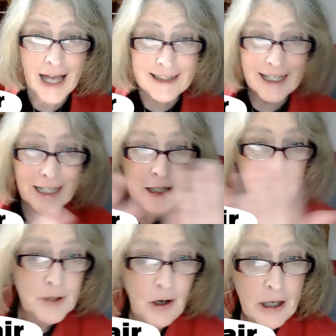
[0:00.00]
and they
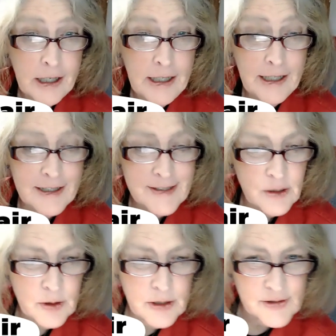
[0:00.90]
keep talking as
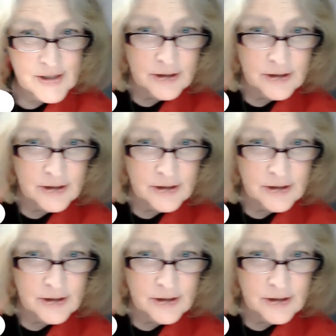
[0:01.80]
though they're